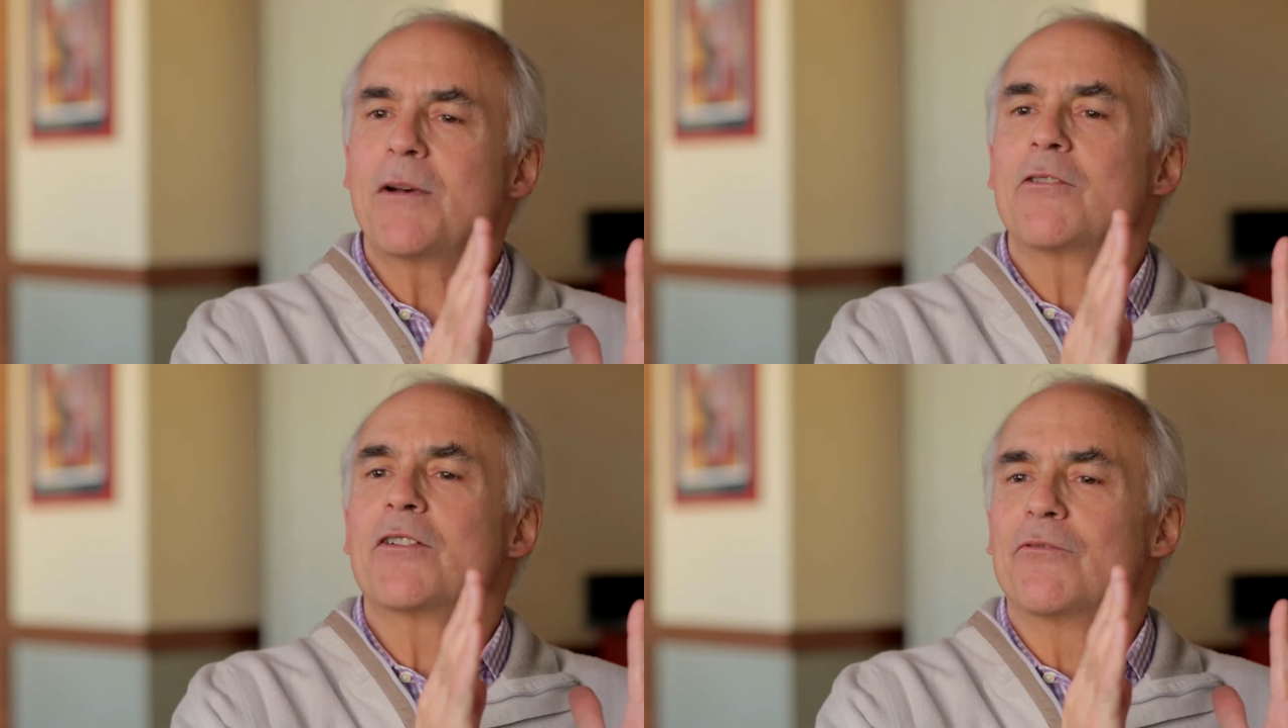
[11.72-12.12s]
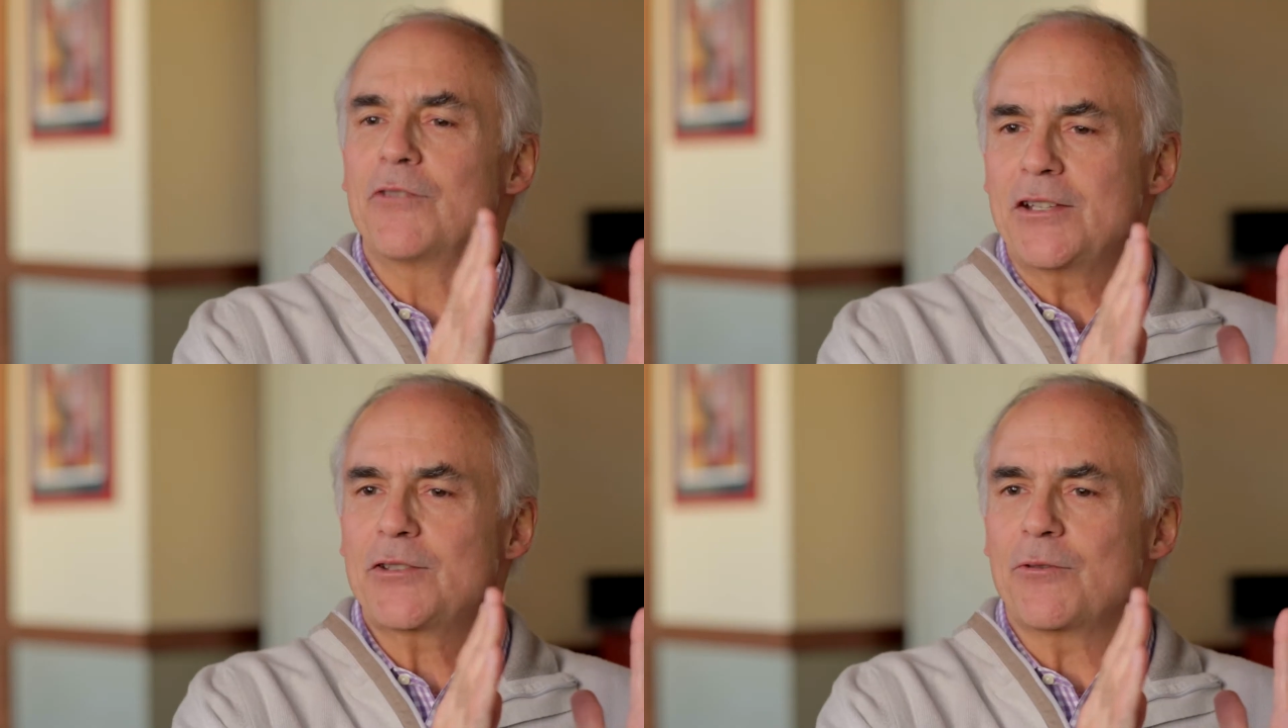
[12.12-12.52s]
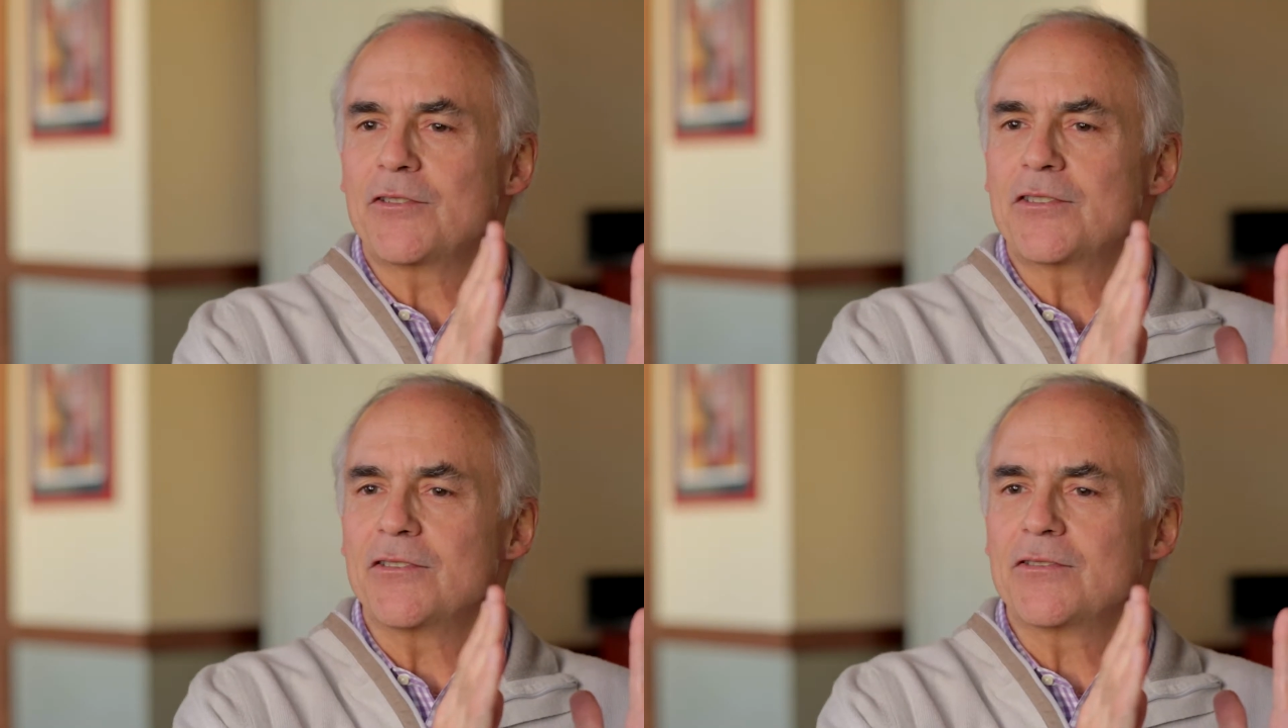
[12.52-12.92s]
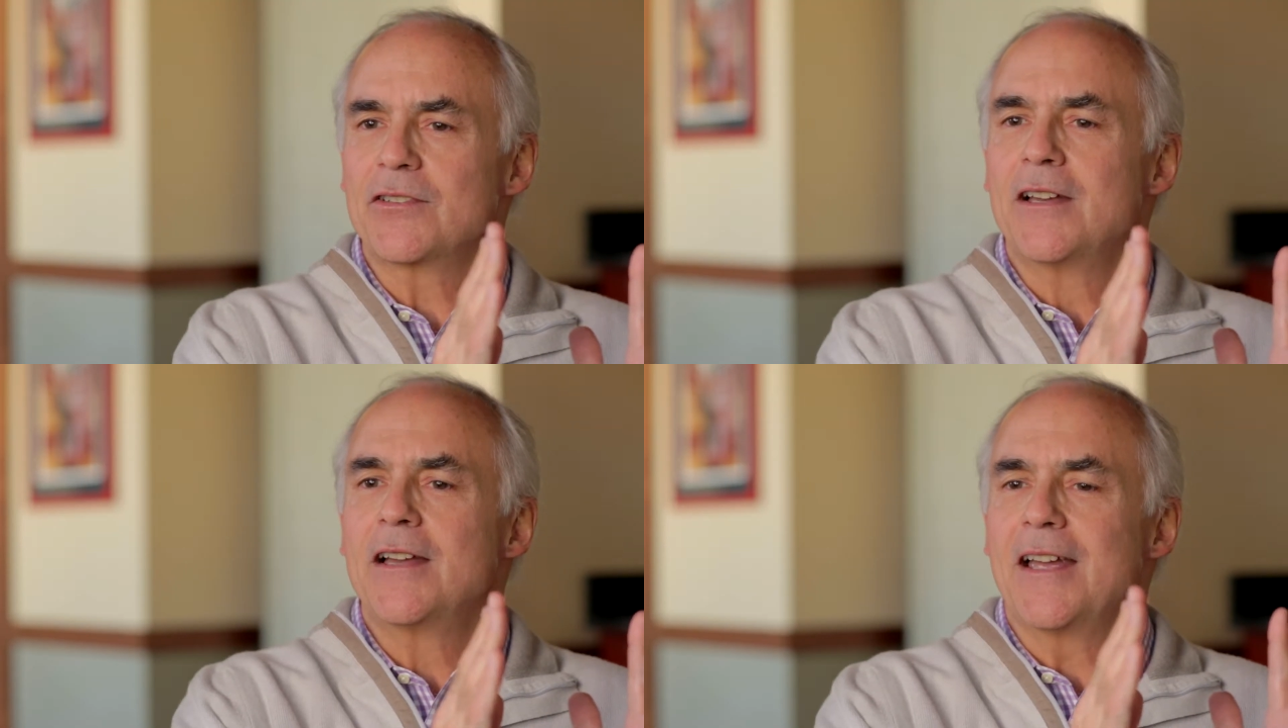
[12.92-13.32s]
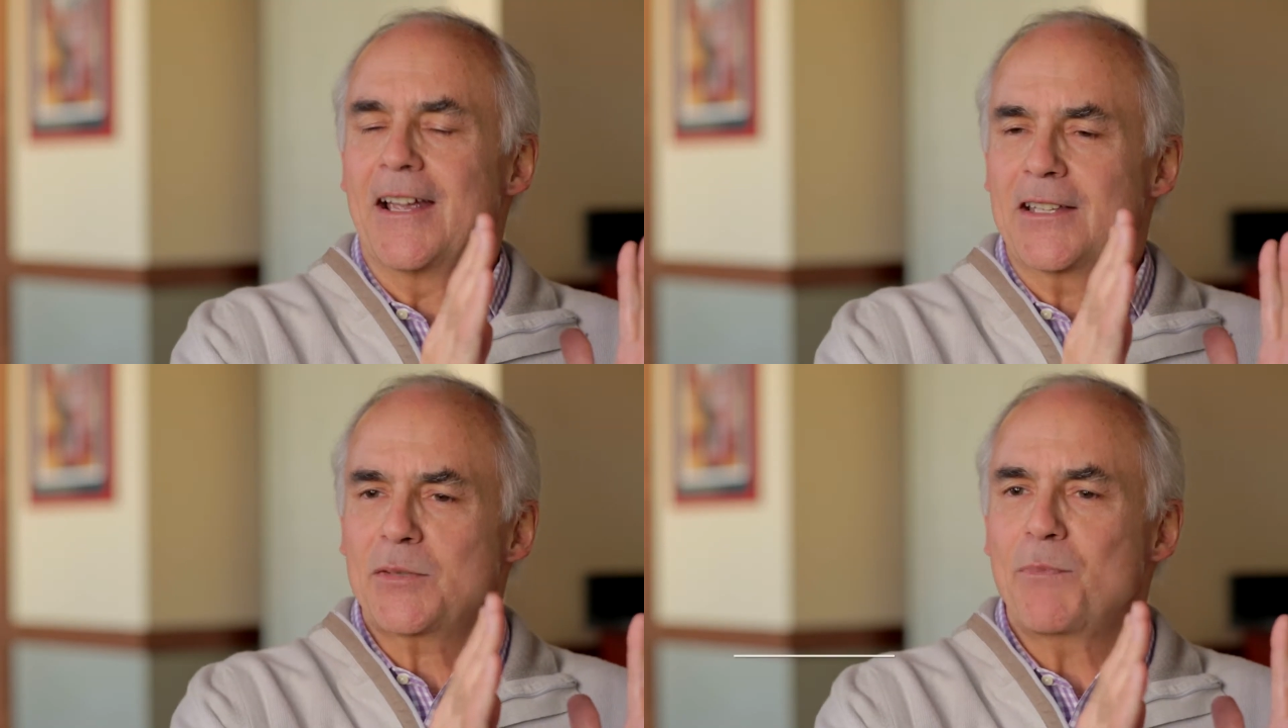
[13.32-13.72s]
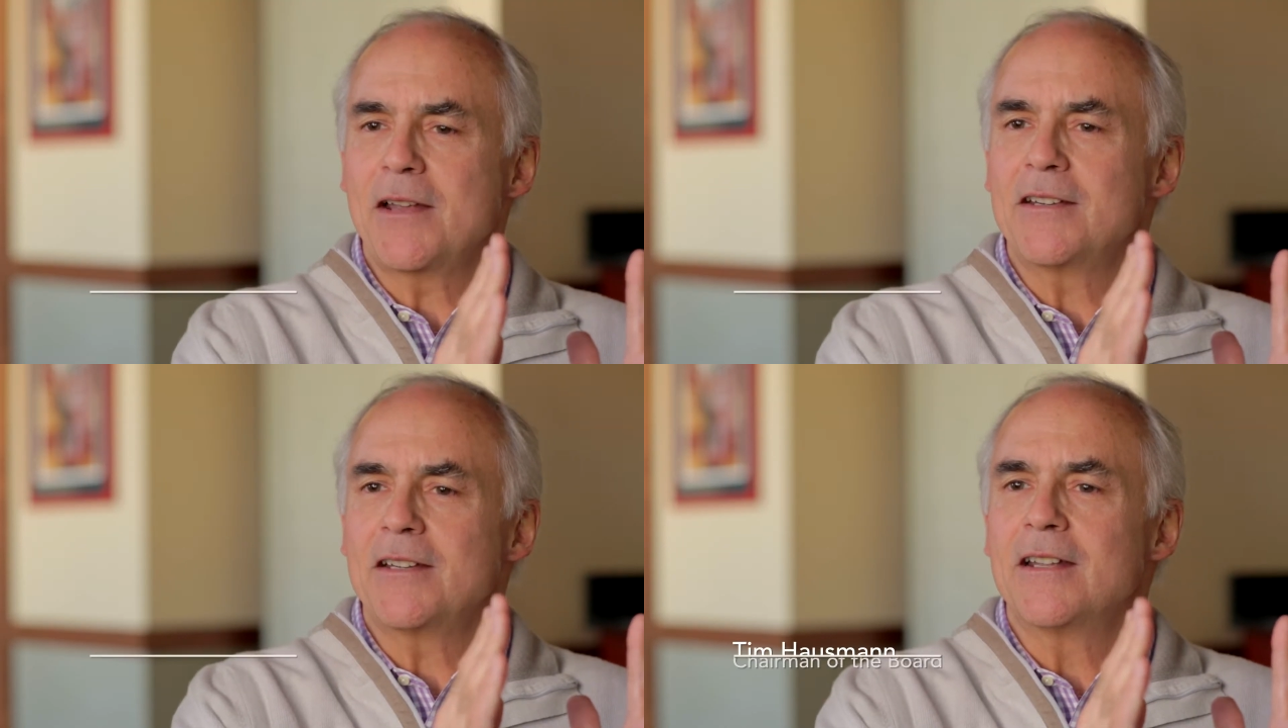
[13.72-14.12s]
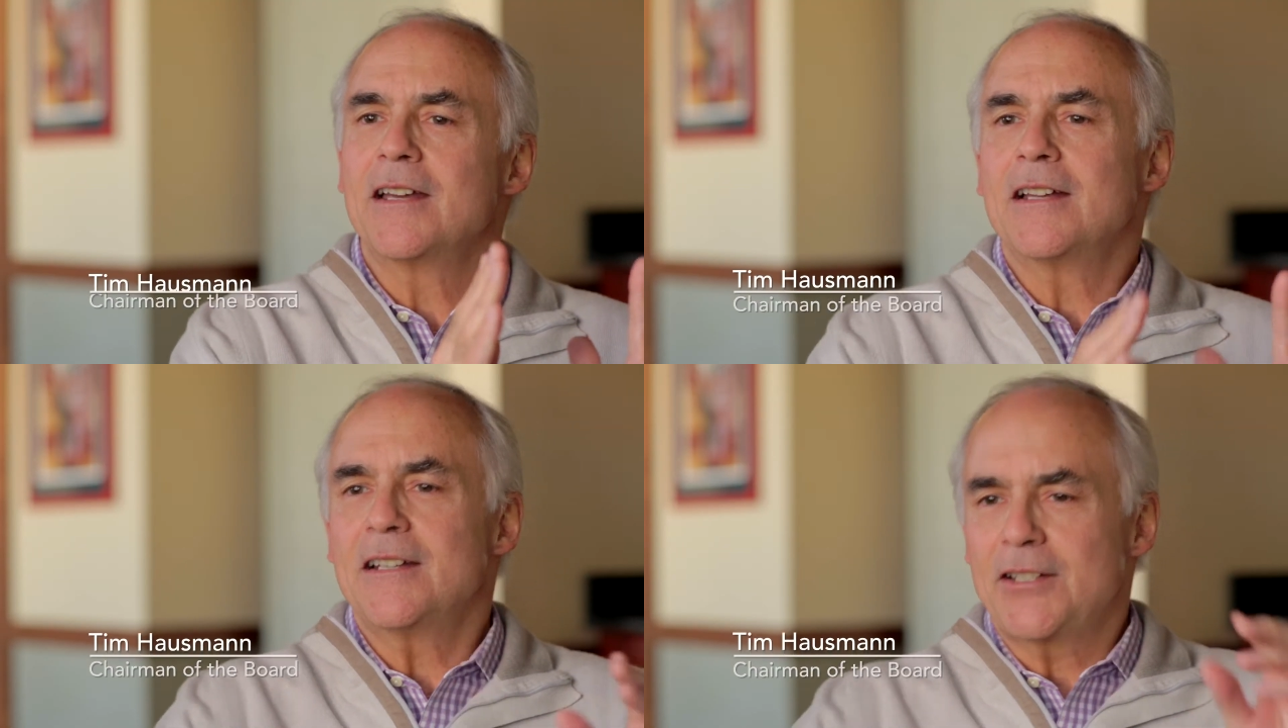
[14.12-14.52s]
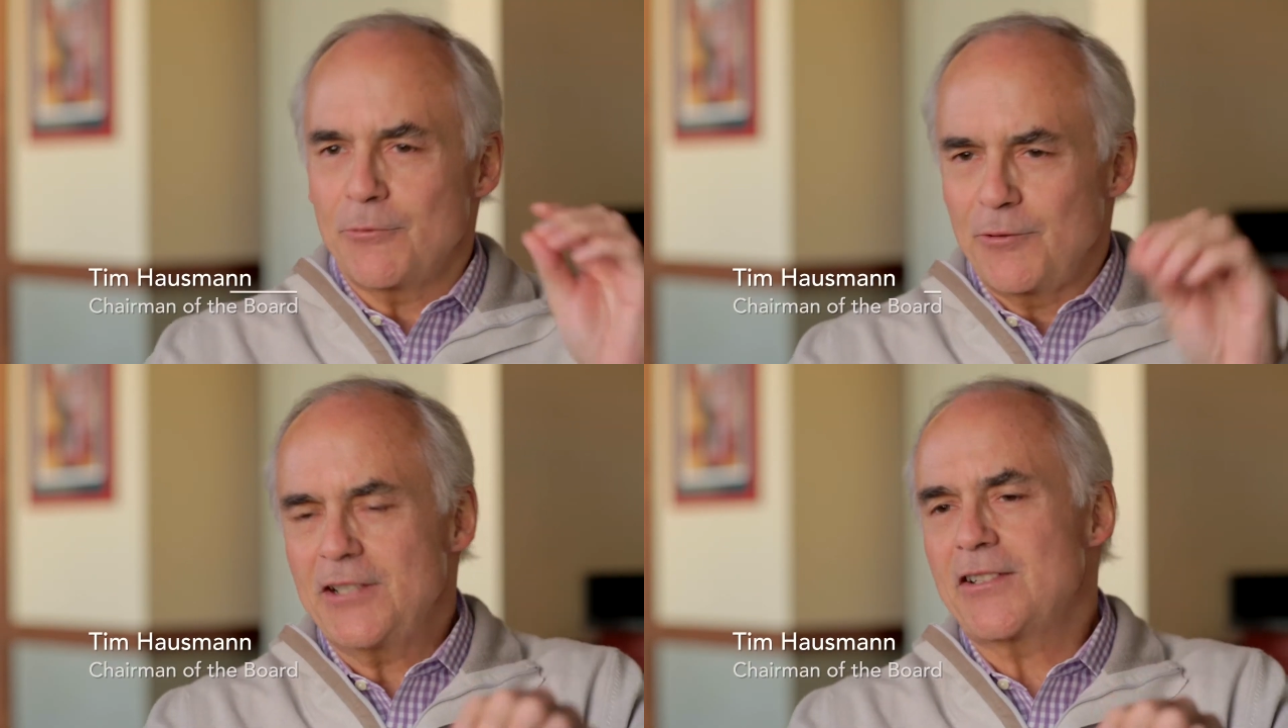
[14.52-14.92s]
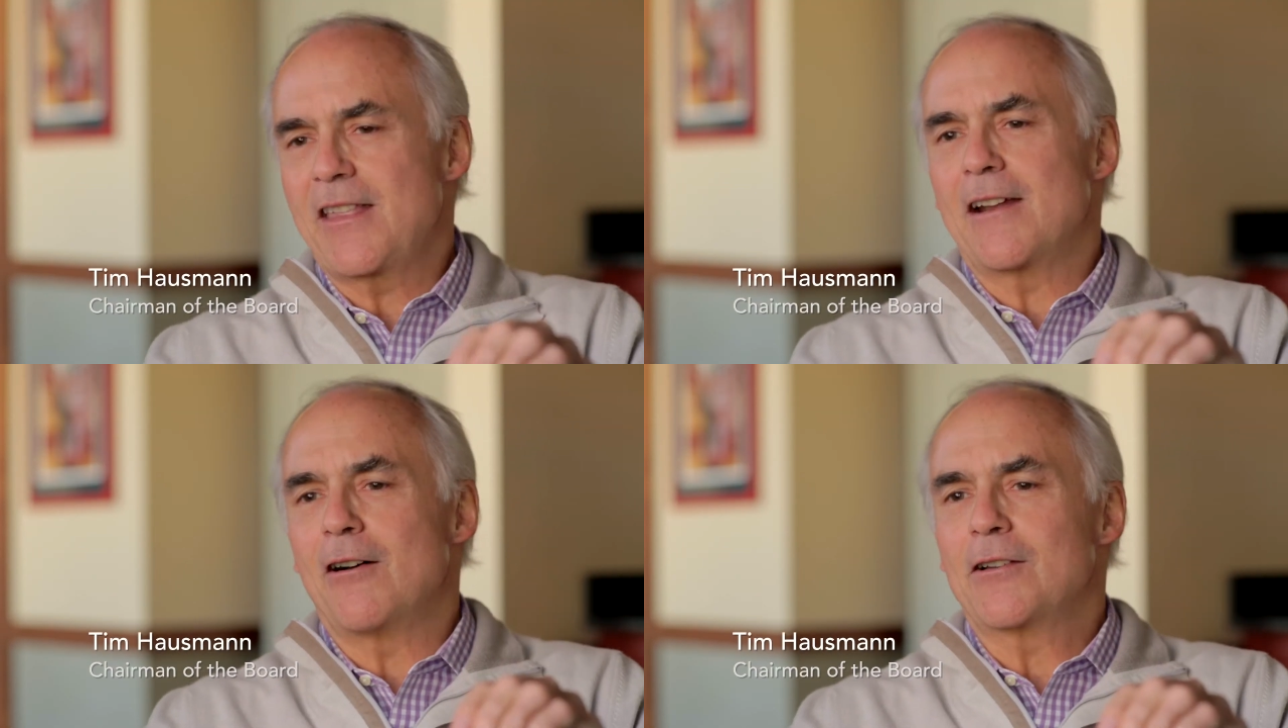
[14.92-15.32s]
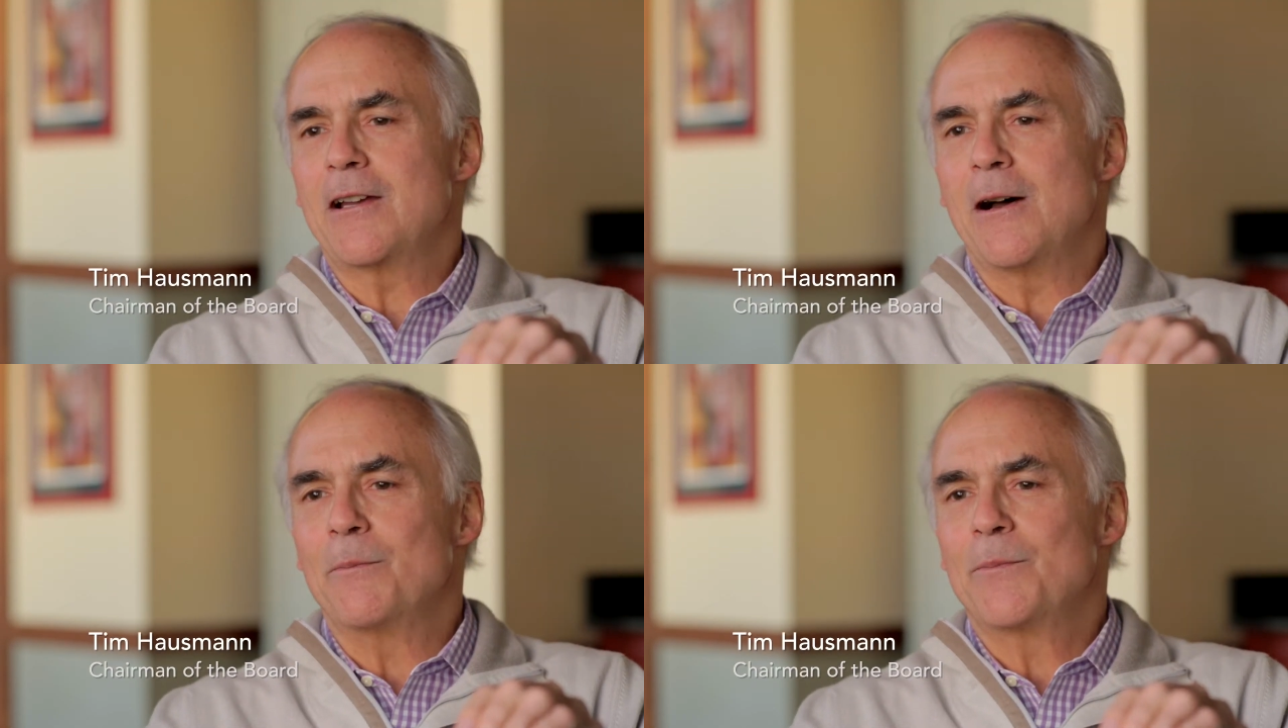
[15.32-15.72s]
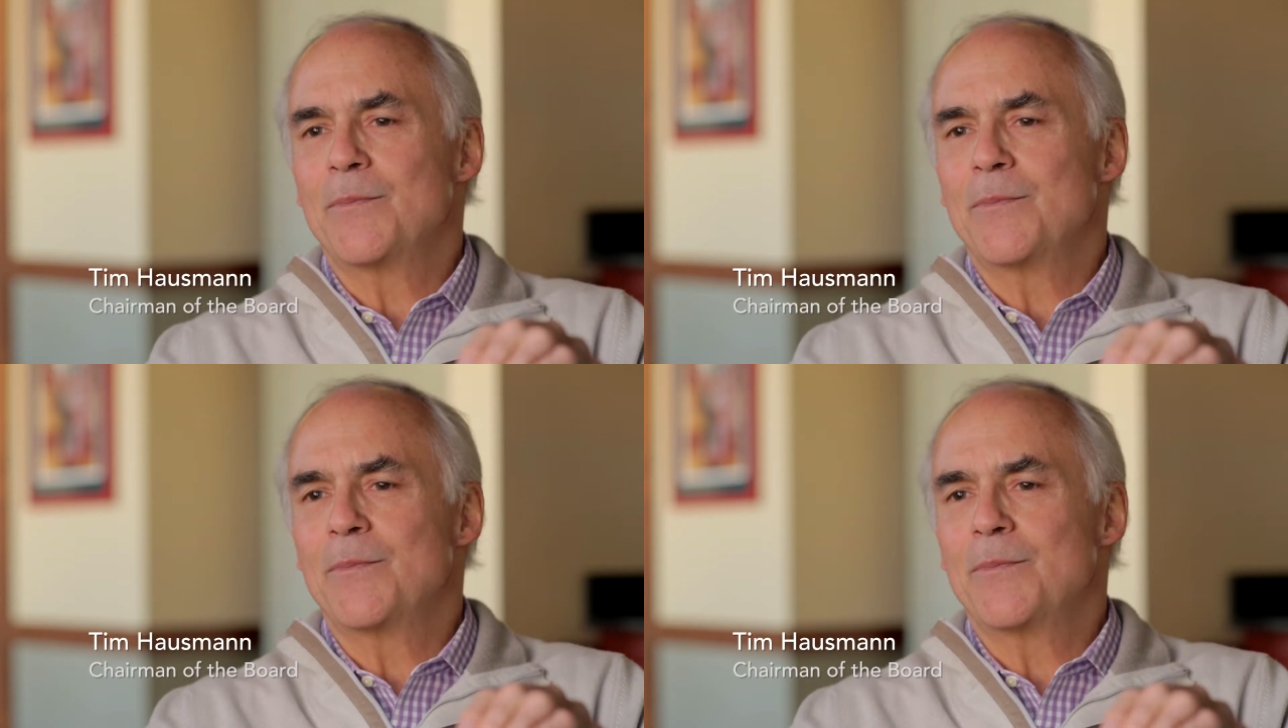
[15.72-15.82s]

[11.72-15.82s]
amount of resources expended to reach that outcome.